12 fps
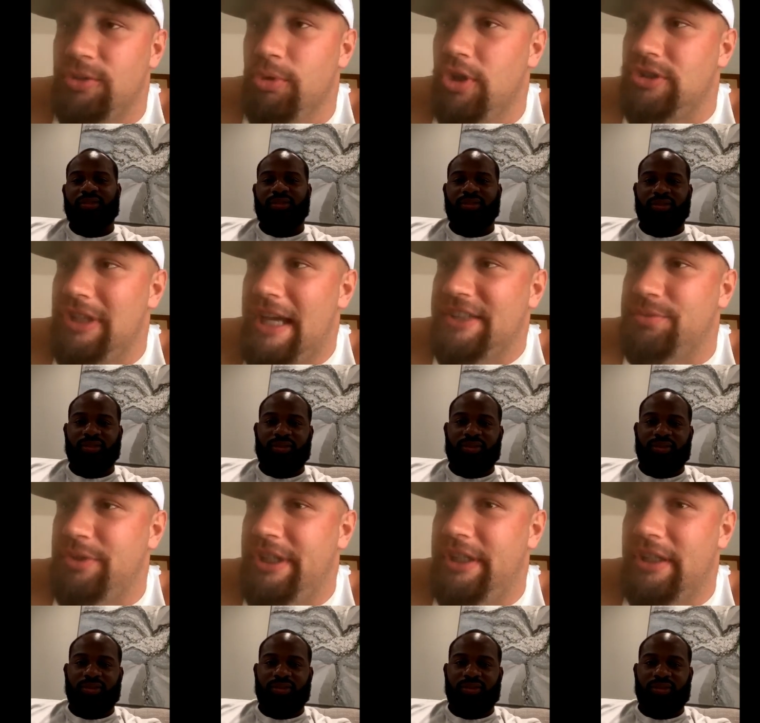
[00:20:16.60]
Speaker 1: to Brooks last
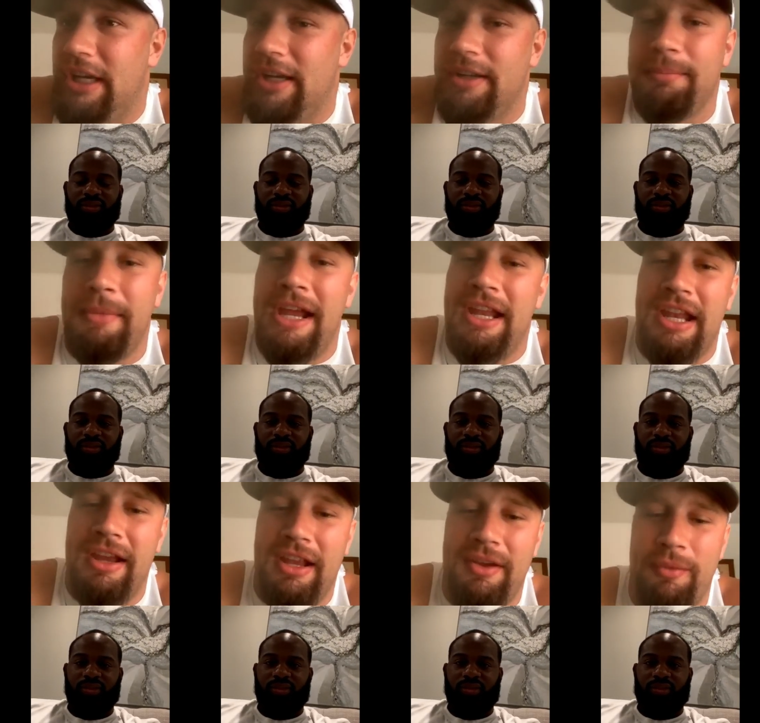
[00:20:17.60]
week. Uh, man, and
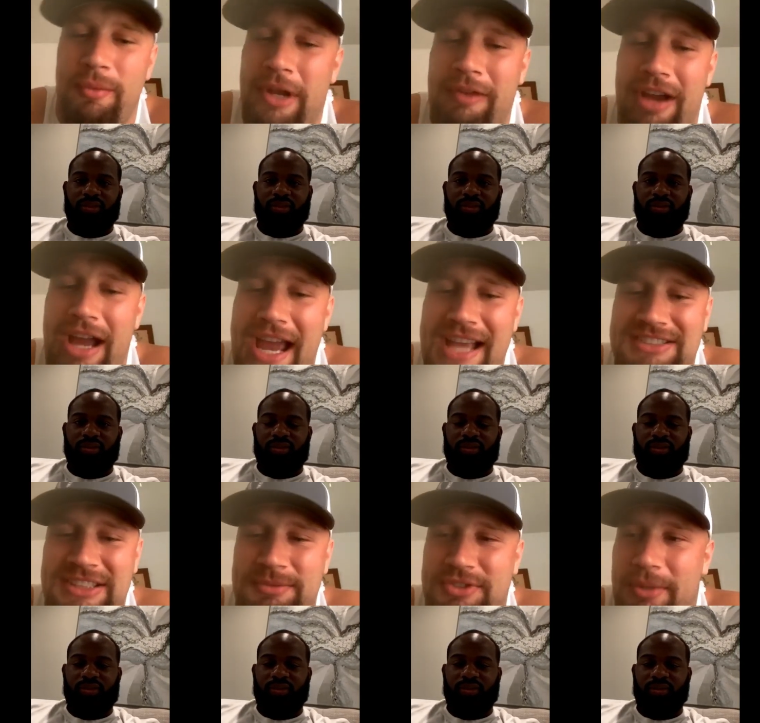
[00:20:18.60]
it, whenever I asked
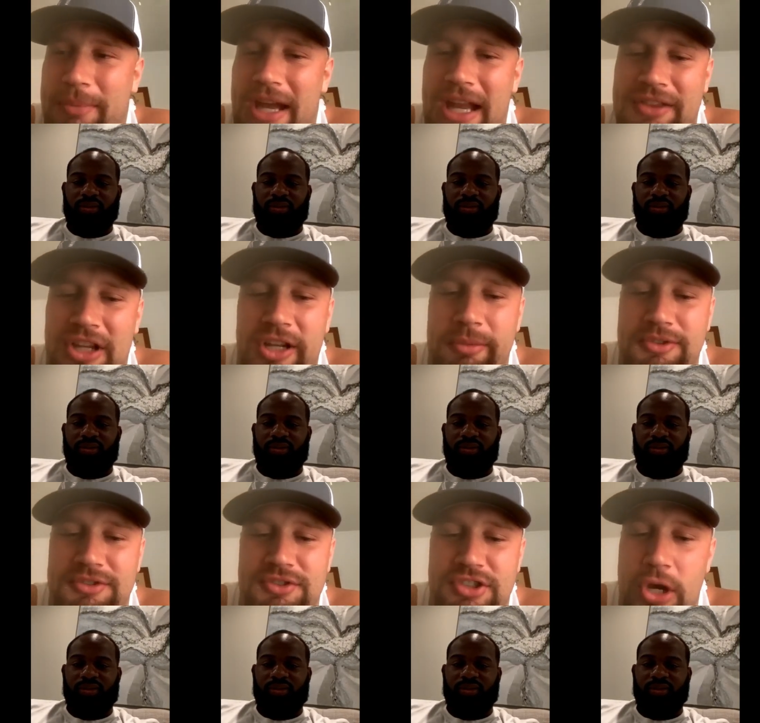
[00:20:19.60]
him about, it, I thought he
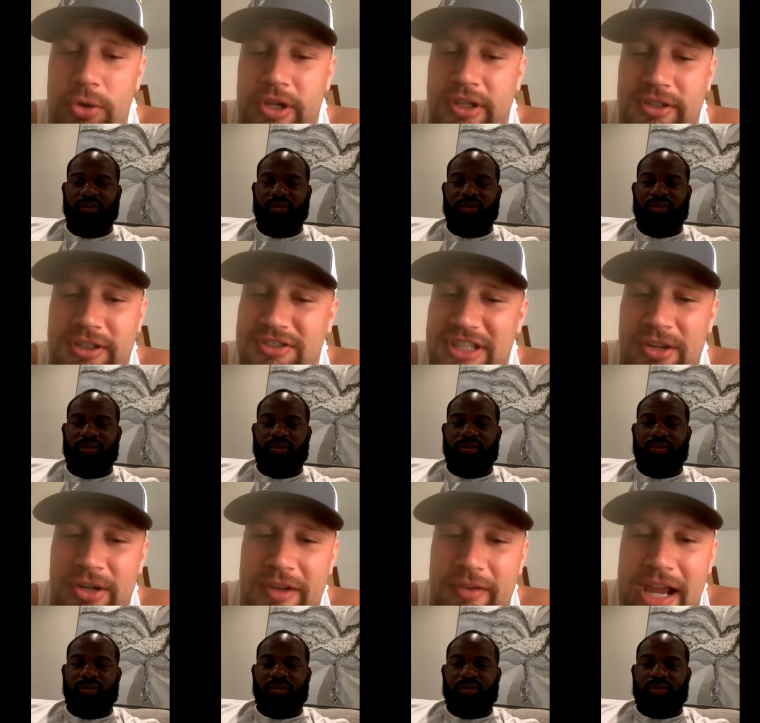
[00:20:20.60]
was joking because he
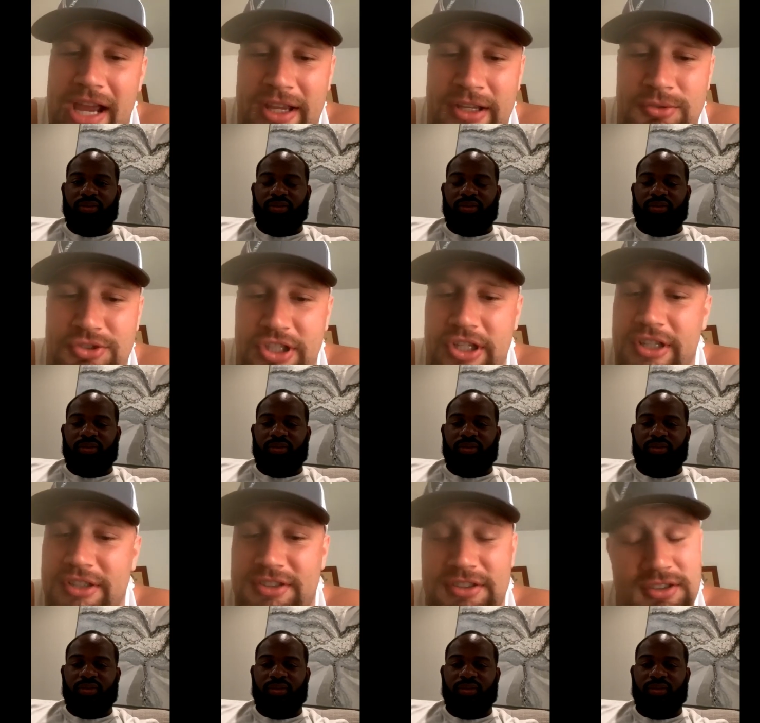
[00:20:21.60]
don't ever act, you know,
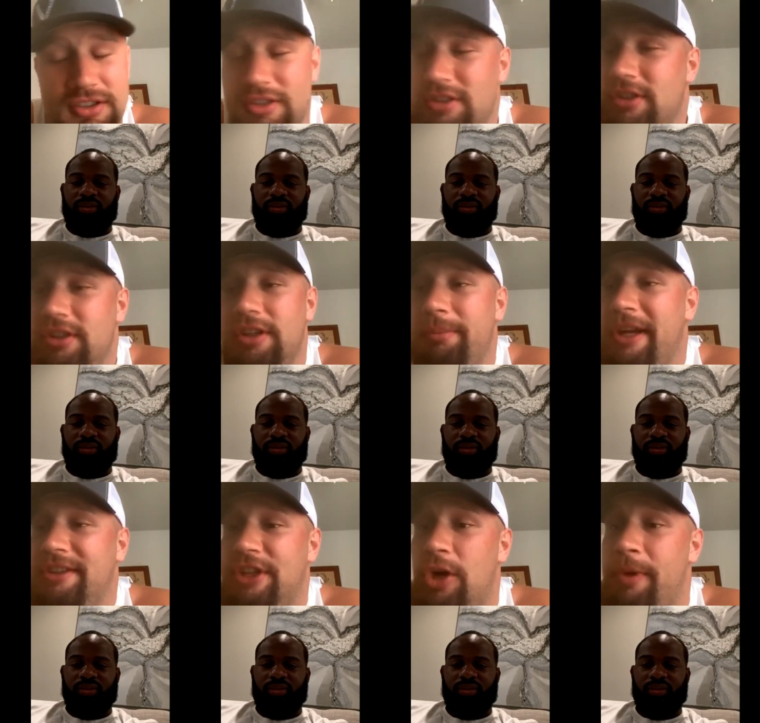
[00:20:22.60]
serious. Man,
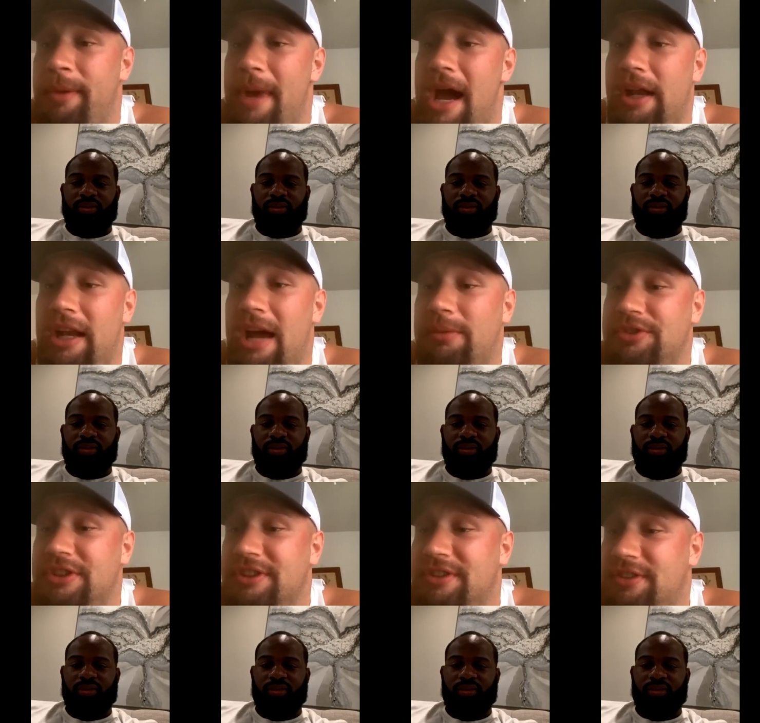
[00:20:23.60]
told me about it. I was
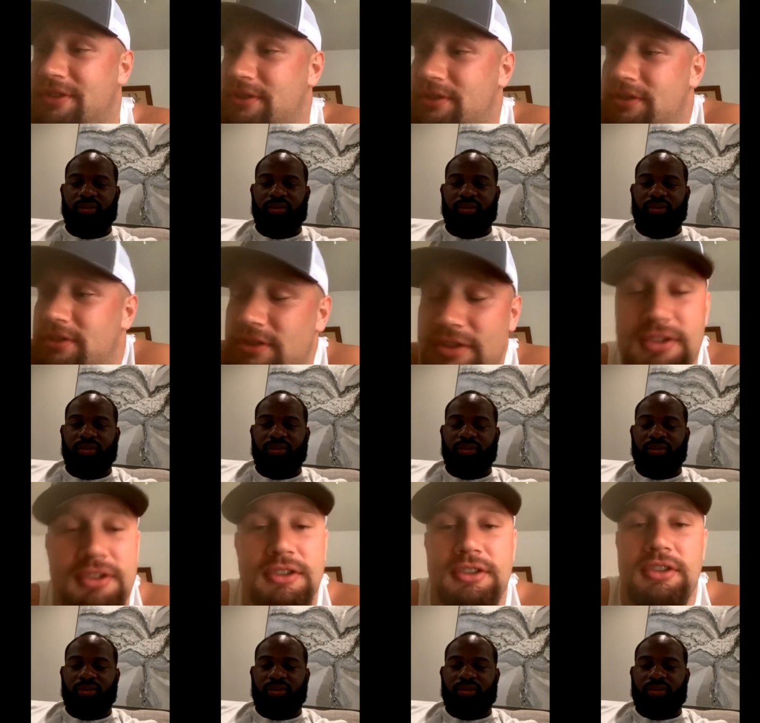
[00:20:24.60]
just
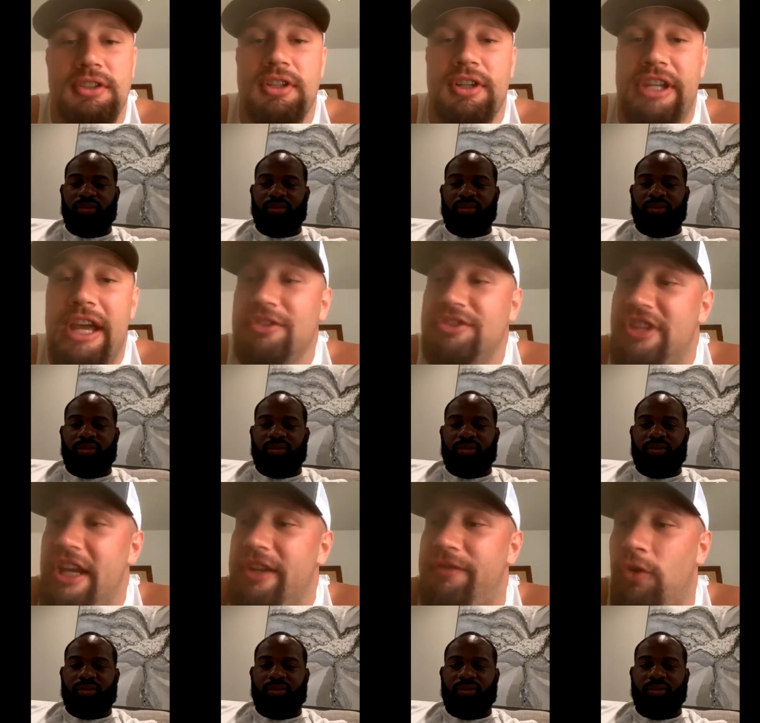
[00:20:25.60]

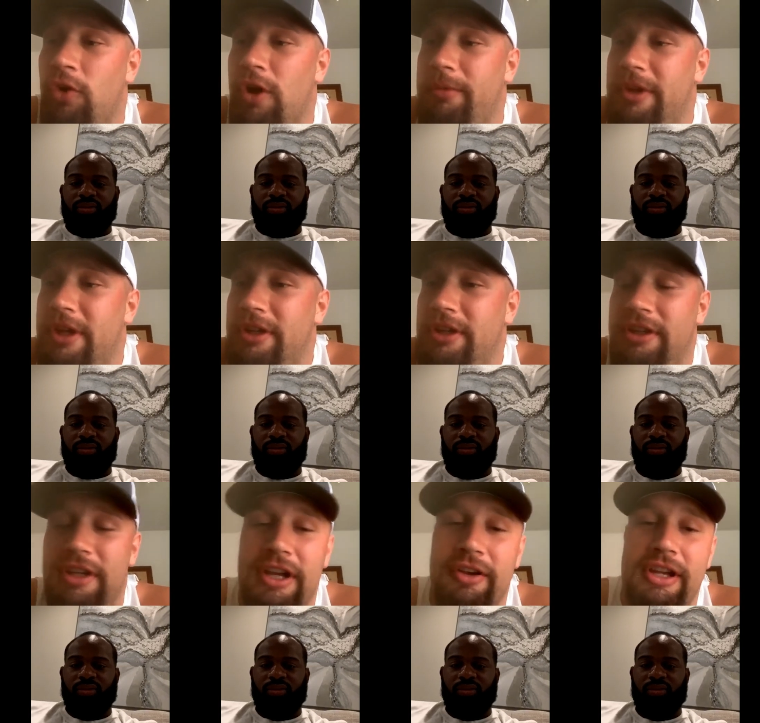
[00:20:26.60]
devastated for him. And then
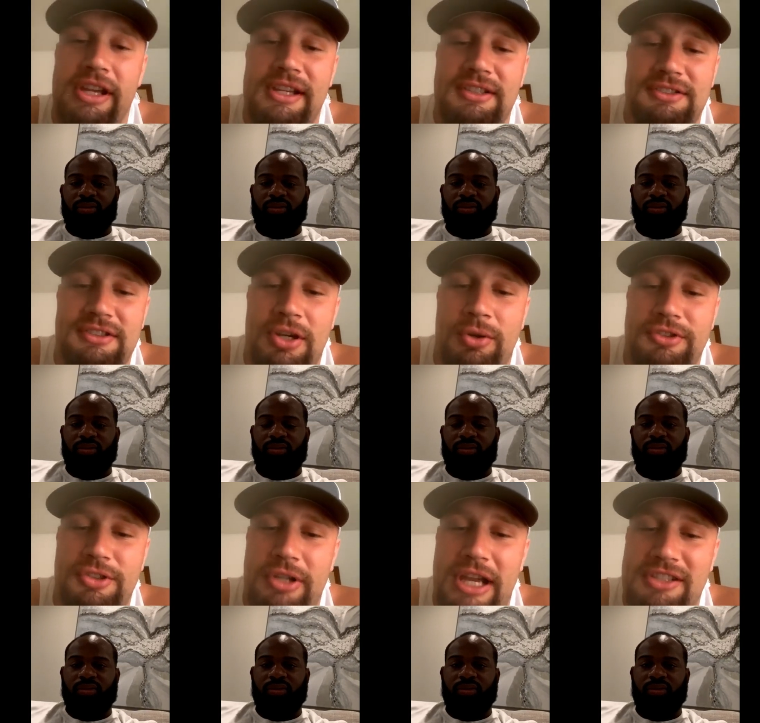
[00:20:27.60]
here he is going
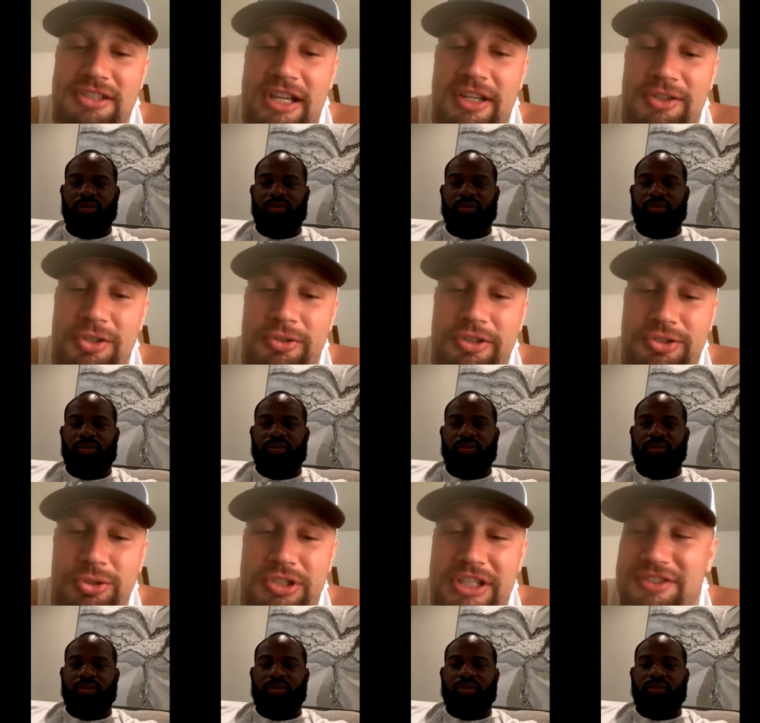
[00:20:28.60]
two days later doing the
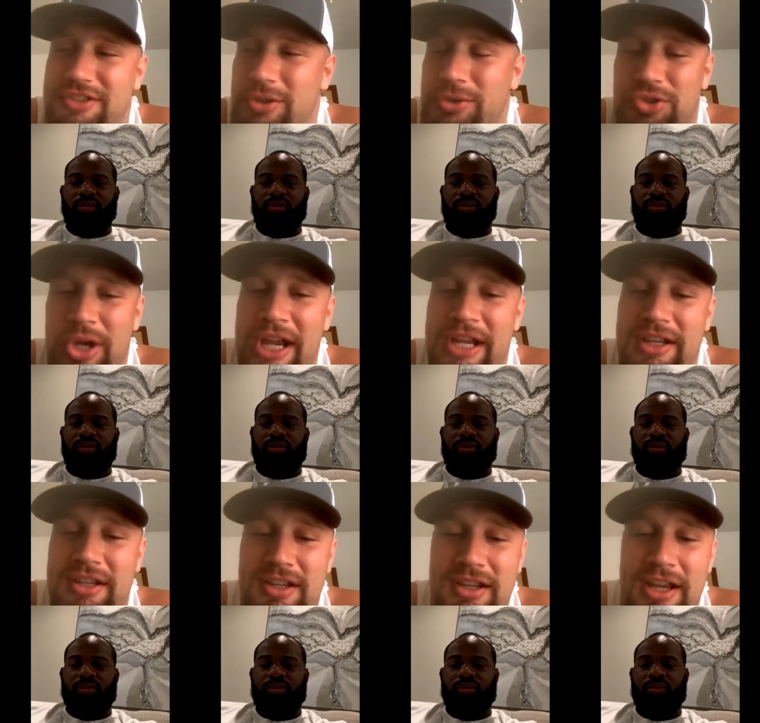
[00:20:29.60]
jujitsu training.
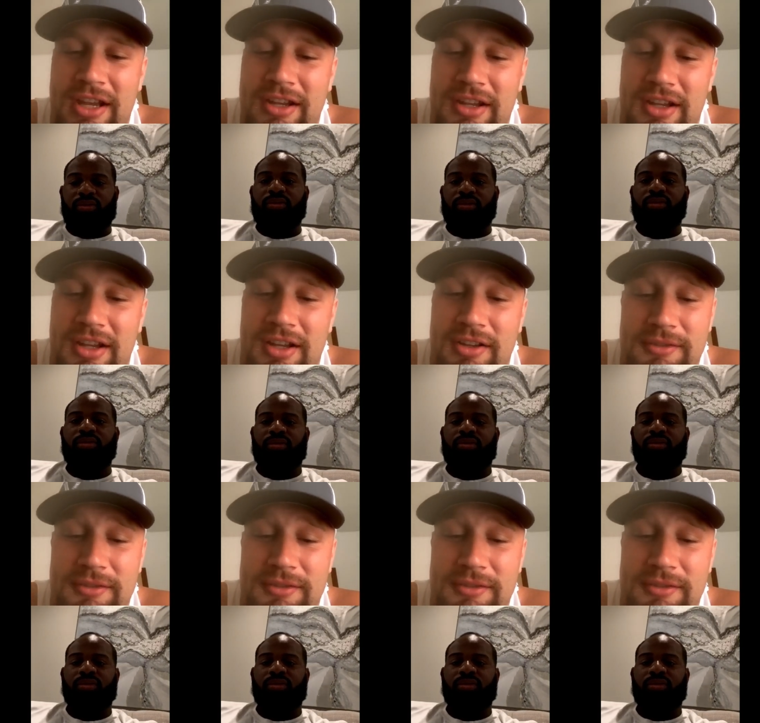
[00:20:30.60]
And uh,